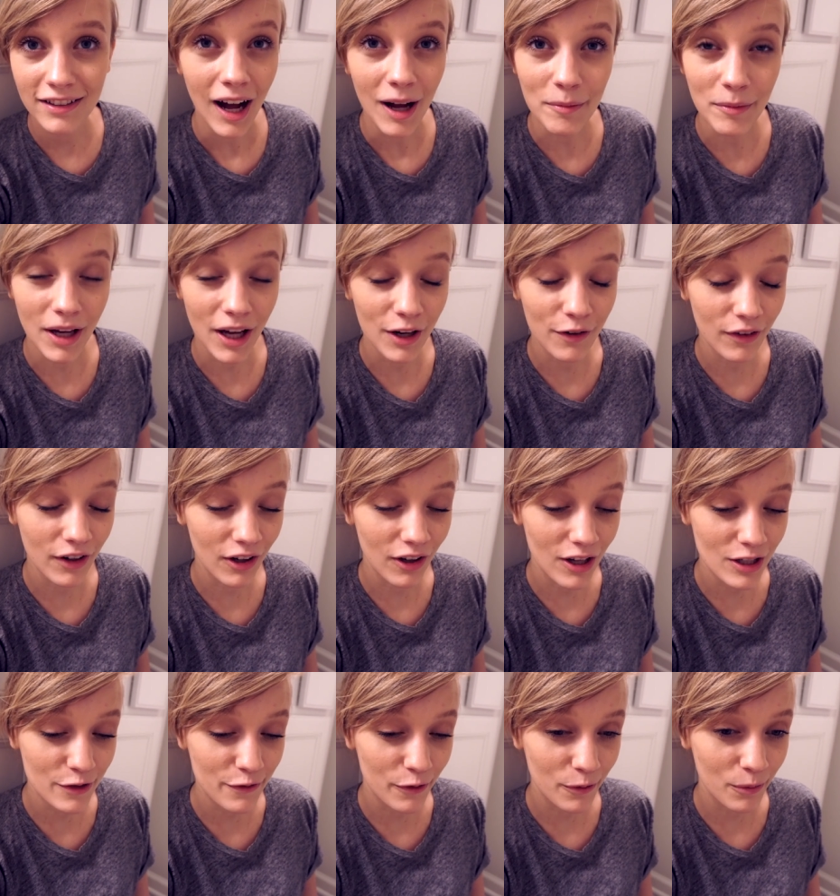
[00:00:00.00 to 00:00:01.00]
I'm kind of at a
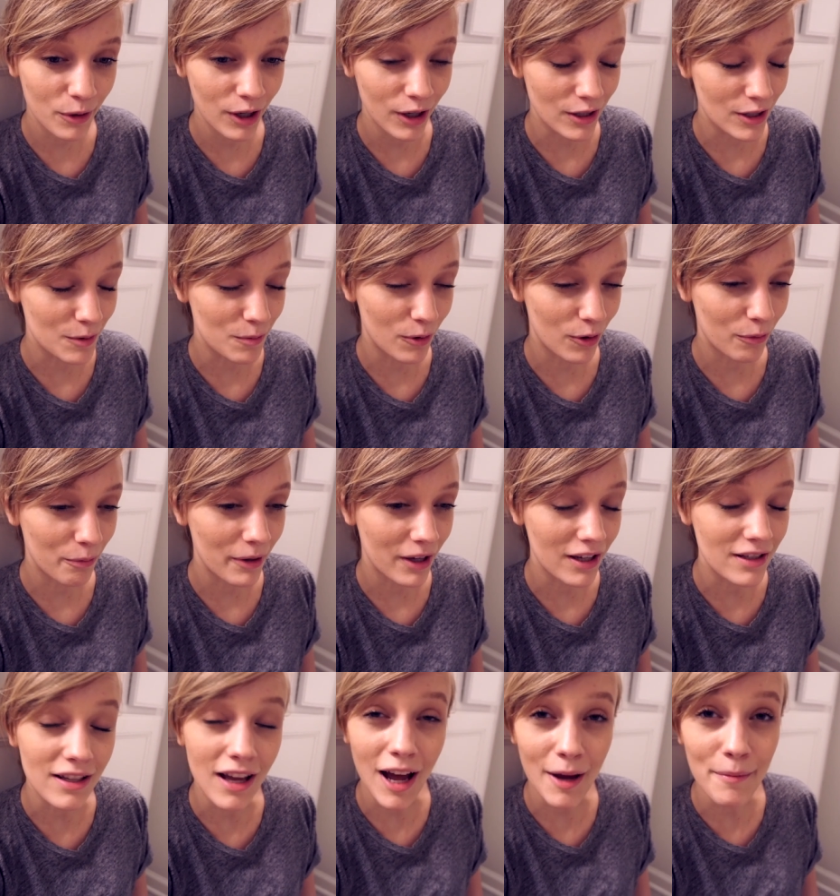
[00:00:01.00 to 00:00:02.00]
loss for words, both
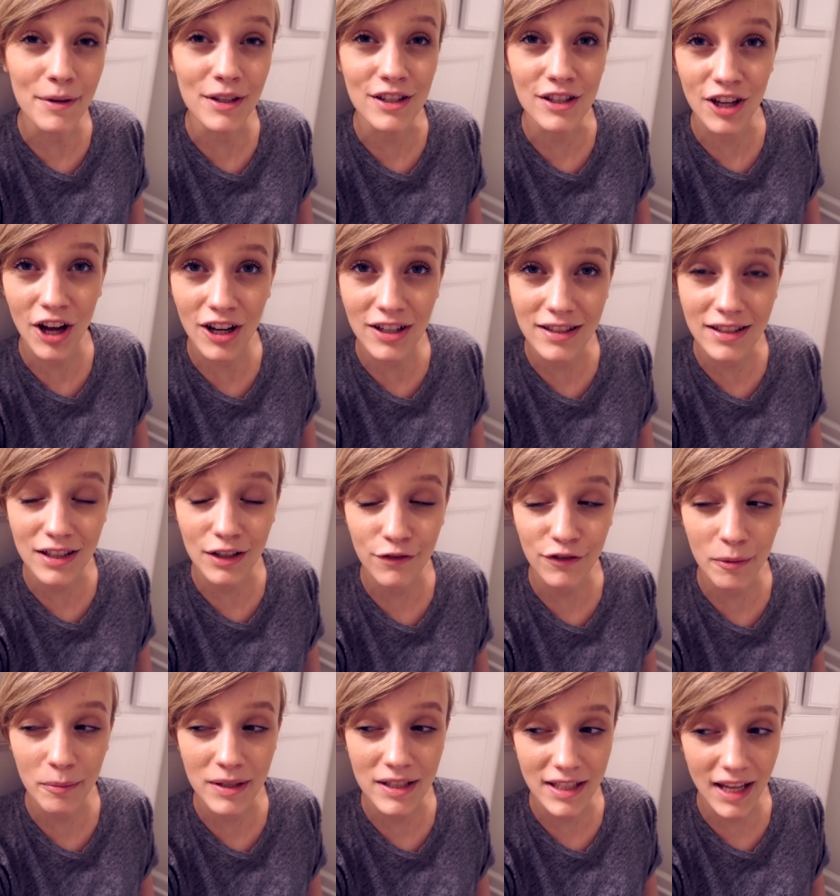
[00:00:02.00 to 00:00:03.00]
because I'm exhausted
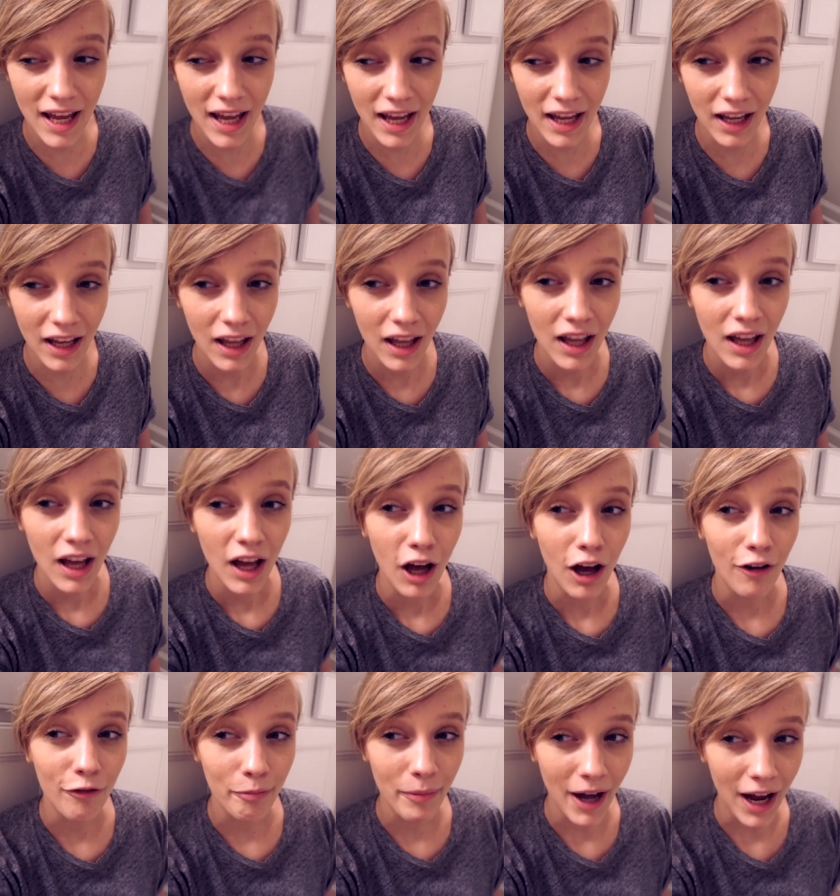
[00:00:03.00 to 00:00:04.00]
from a day
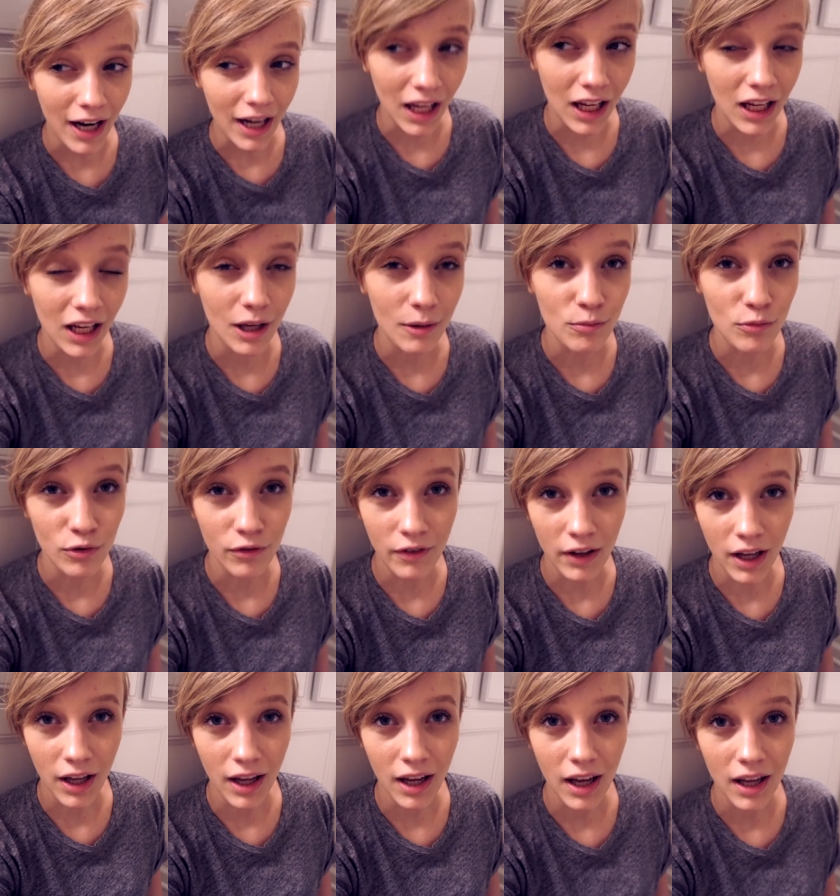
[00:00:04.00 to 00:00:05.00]
of packing and
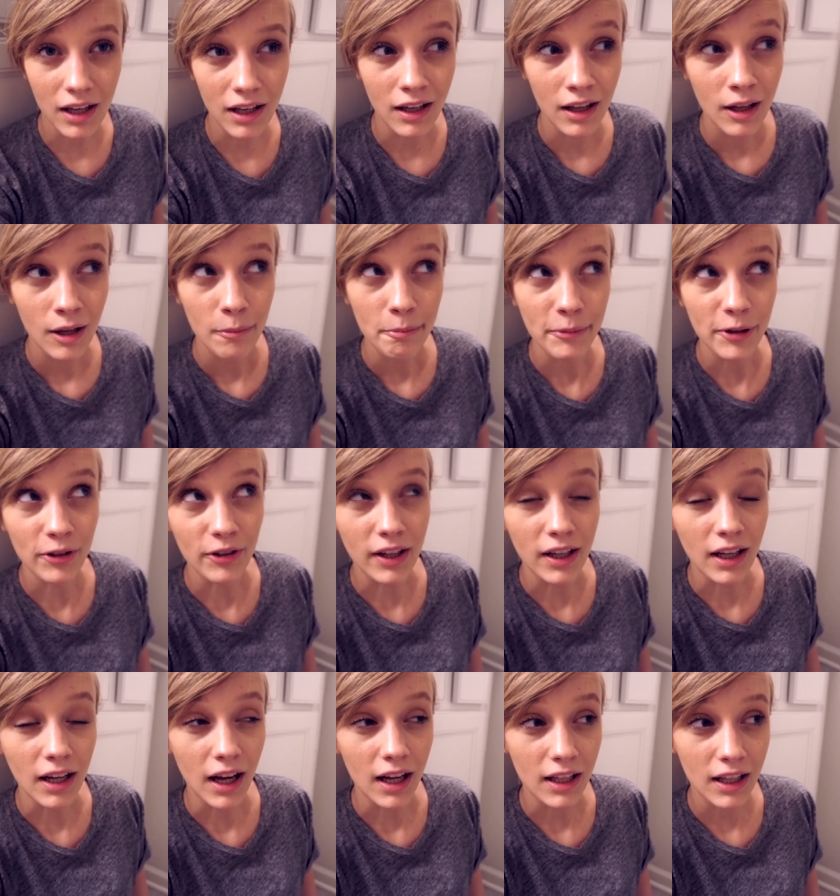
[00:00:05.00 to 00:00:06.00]
moving and
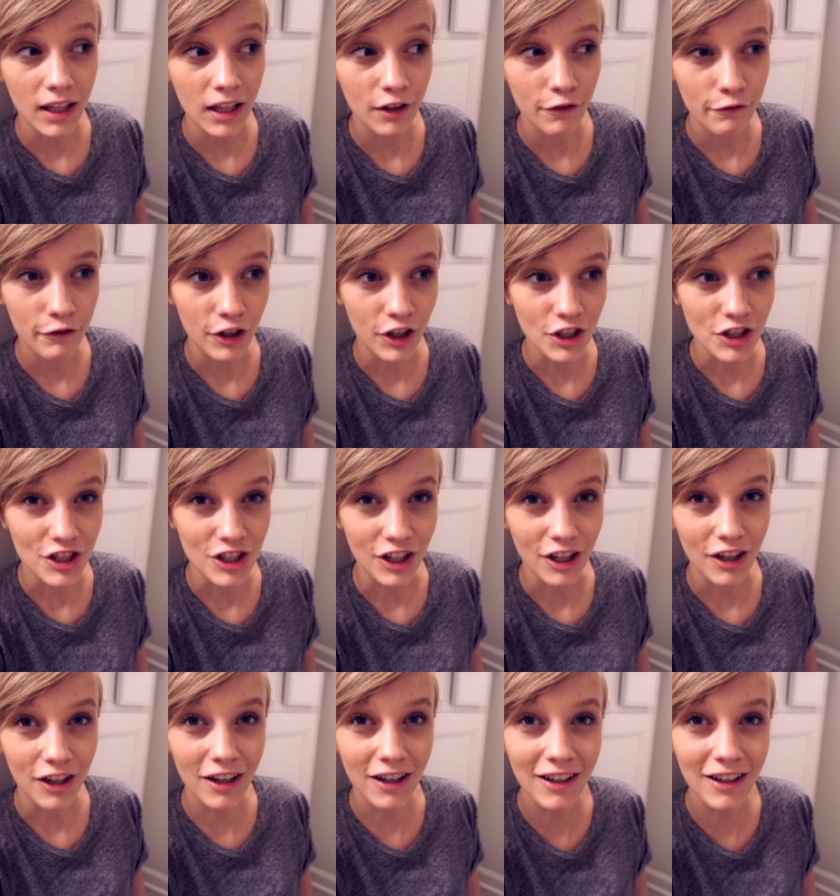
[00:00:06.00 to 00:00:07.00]
building IKEA furniture,